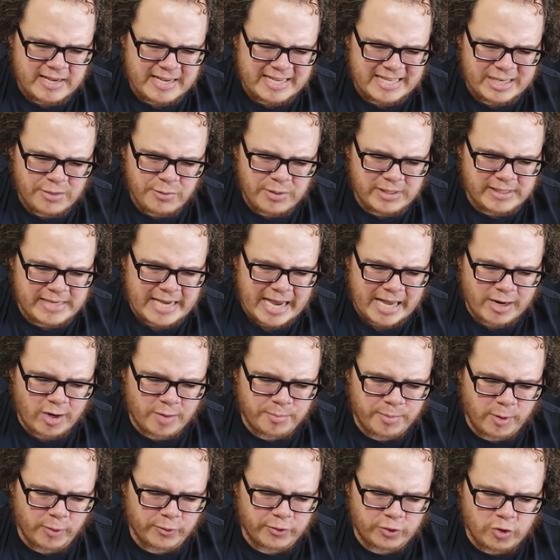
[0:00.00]
You and Dad are
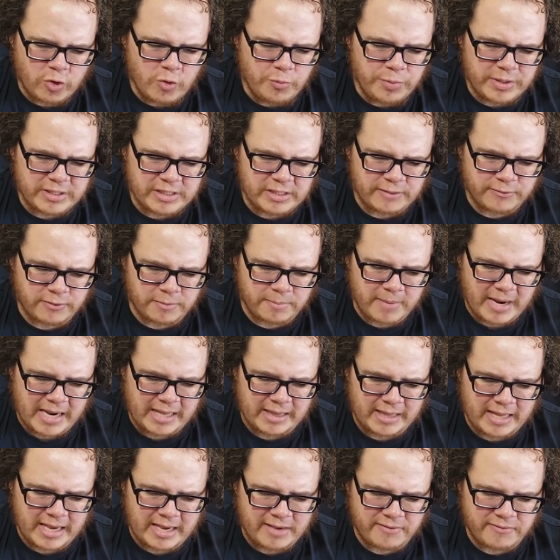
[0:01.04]
both too busy for my
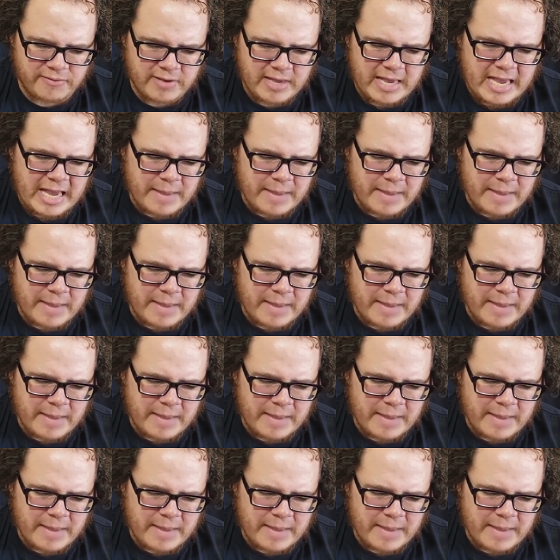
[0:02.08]
life.